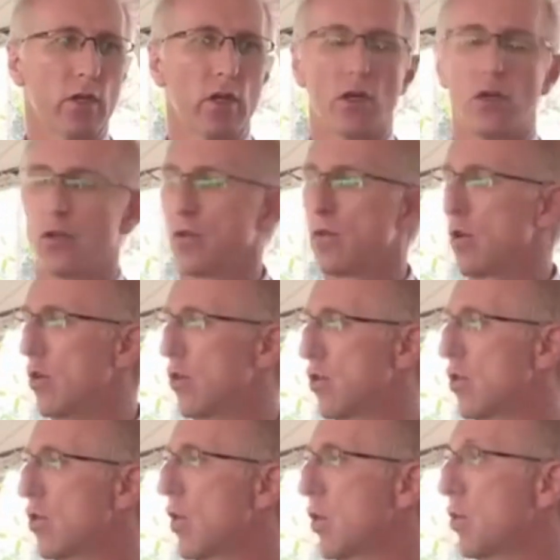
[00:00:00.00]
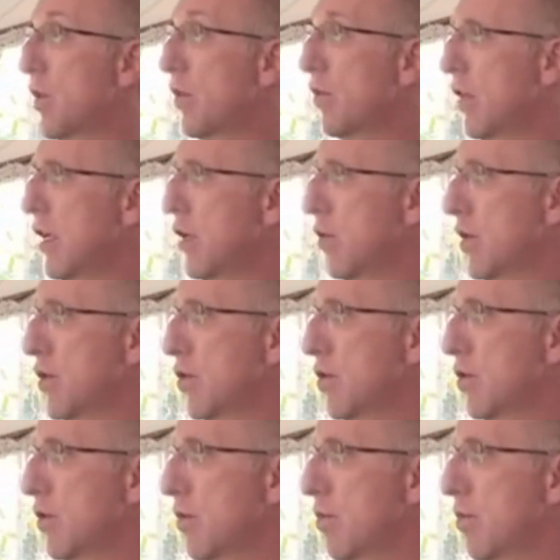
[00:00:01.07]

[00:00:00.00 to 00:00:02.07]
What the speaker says: to not do what we think we should do,